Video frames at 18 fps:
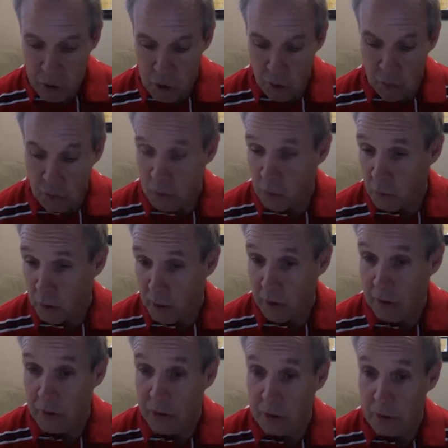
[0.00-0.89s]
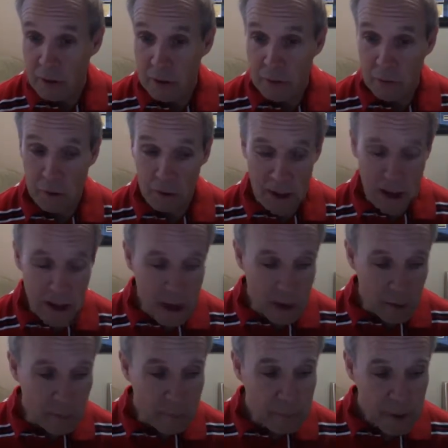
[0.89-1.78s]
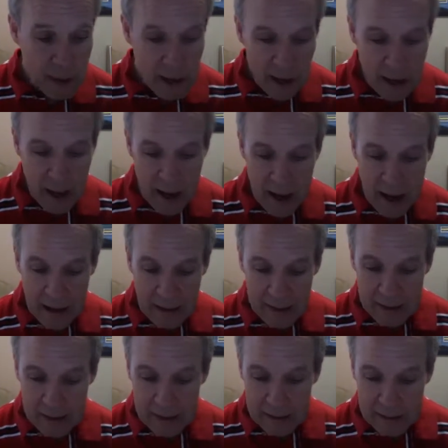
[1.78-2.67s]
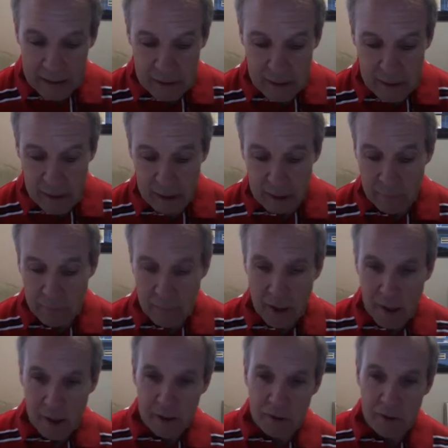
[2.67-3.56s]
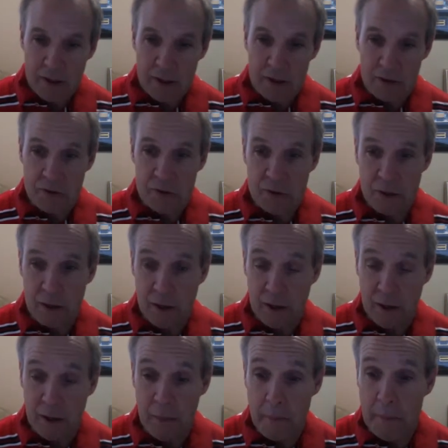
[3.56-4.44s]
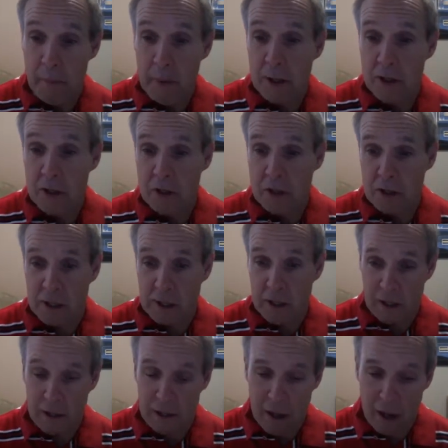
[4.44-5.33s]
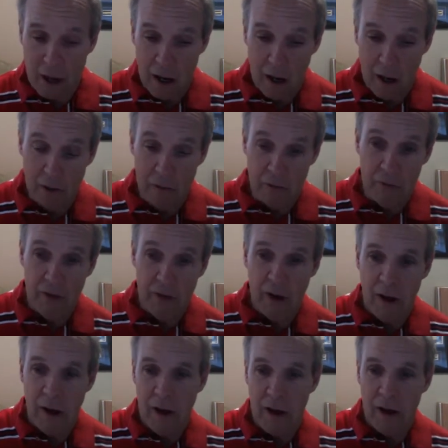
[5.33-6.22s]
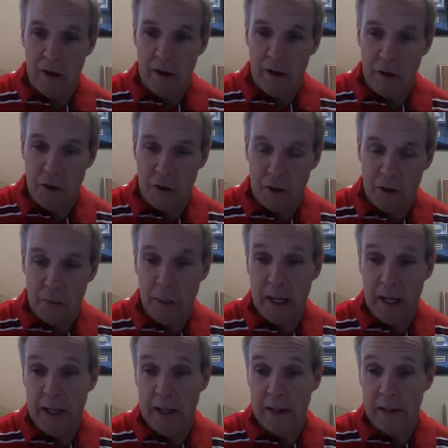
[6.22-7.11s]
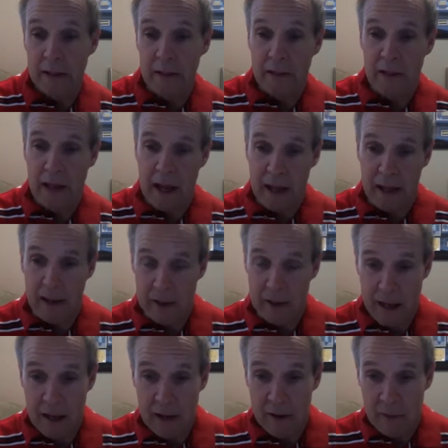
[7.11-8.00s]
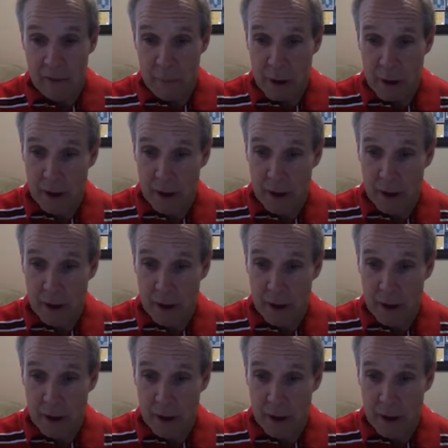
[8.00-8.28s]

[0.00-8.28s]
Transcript: children with him, and that this mixing of European and Native